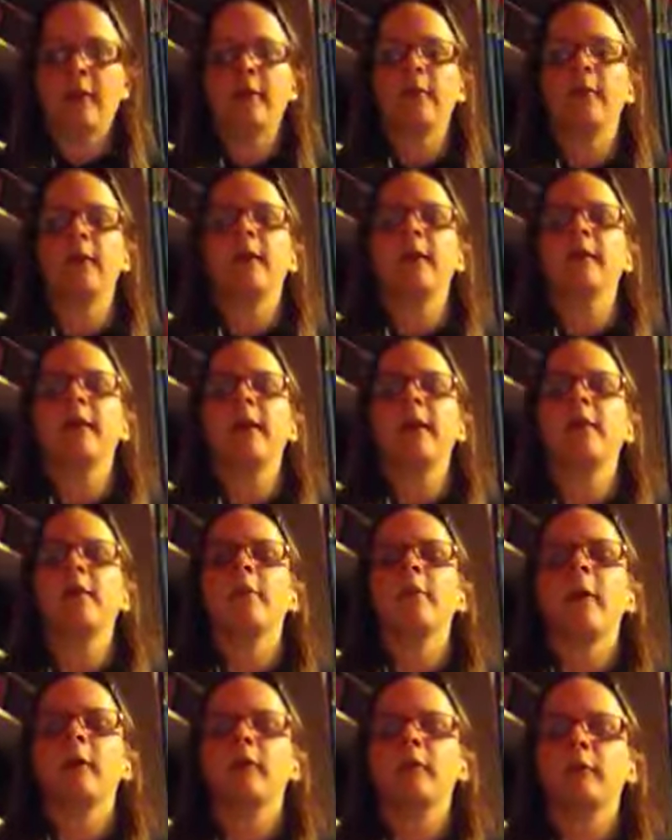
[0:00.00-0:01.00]
The reason I
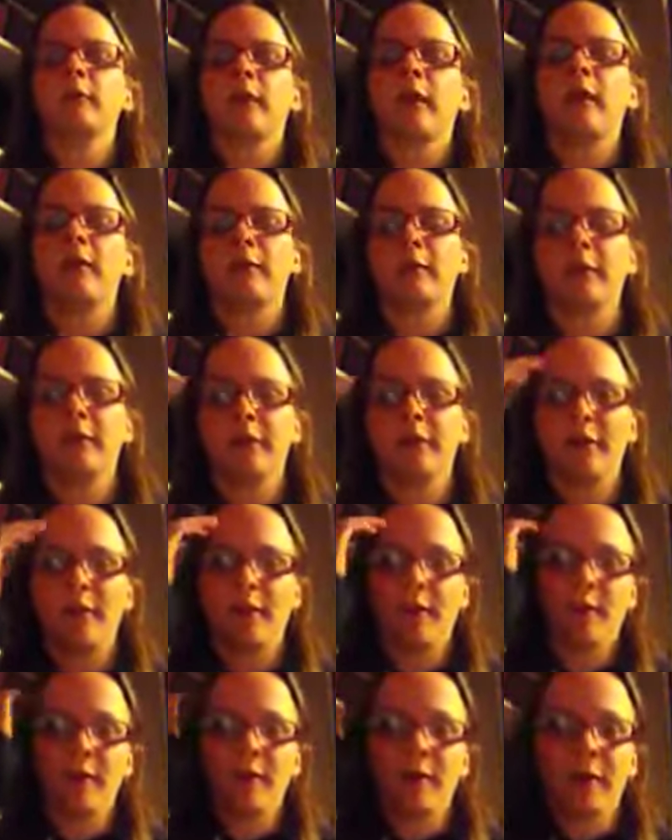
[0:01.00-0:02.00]
could watch The Rescuers
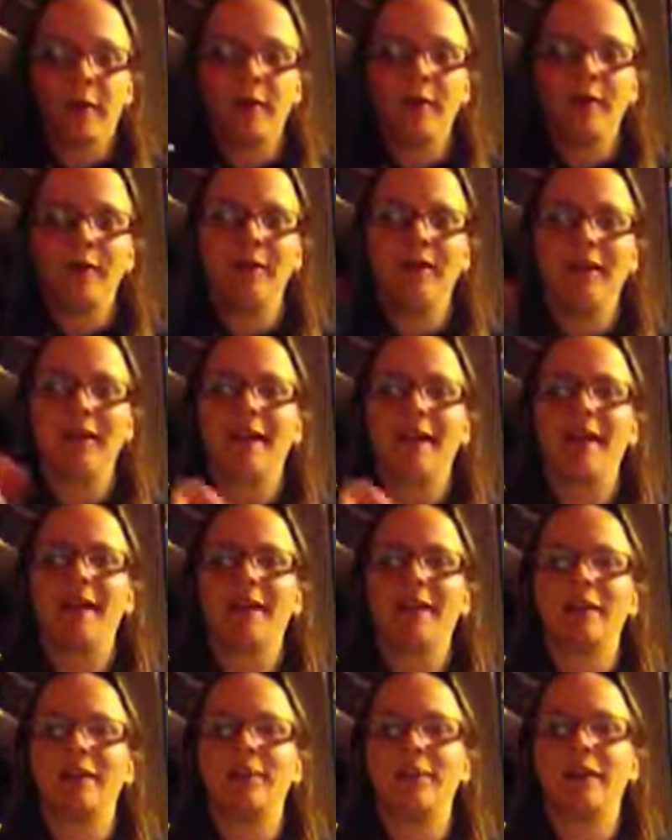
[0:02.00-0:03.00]
over and over
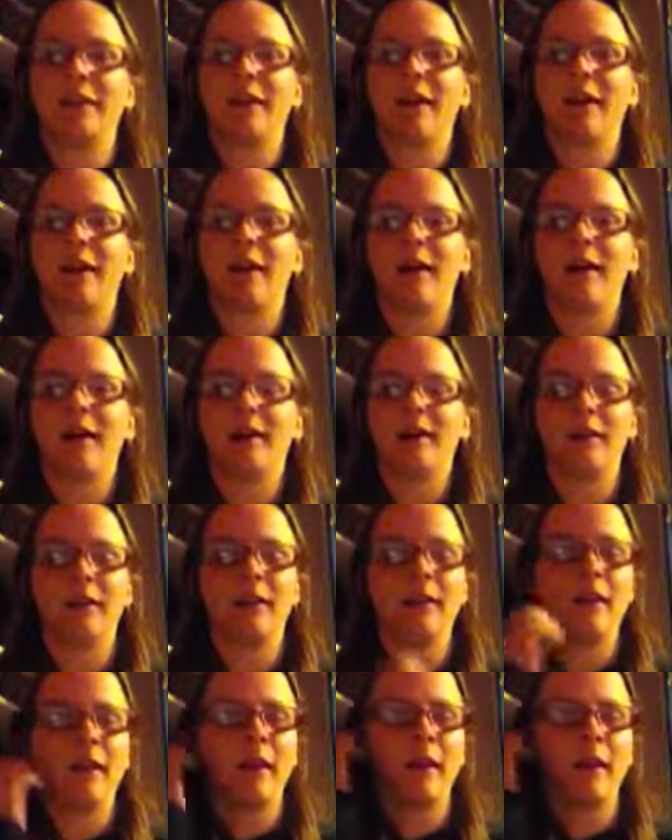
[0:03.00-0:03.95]
again is because